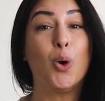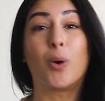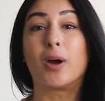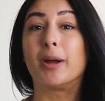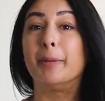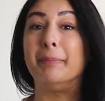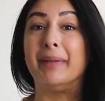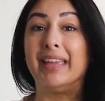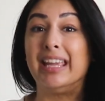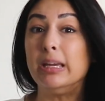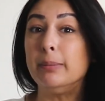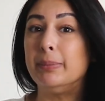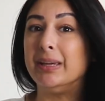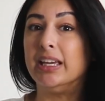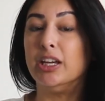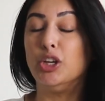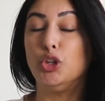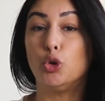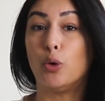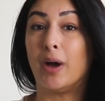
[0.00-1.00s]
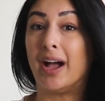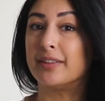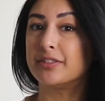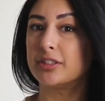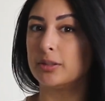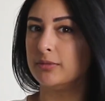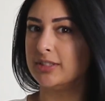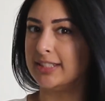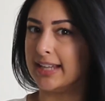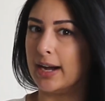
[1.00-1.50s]
or maybe you have
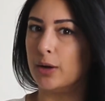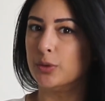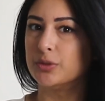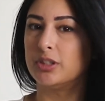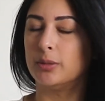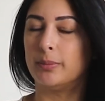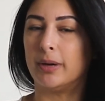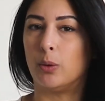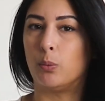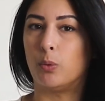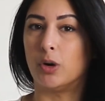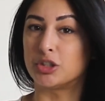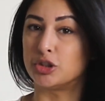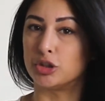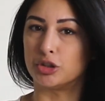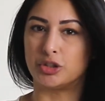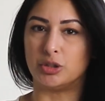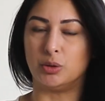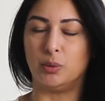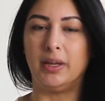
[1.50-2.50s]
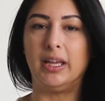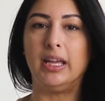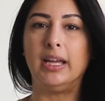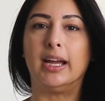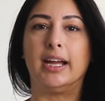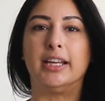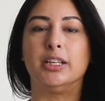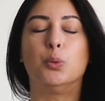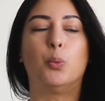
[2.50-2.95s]
some doubts about what you're doing and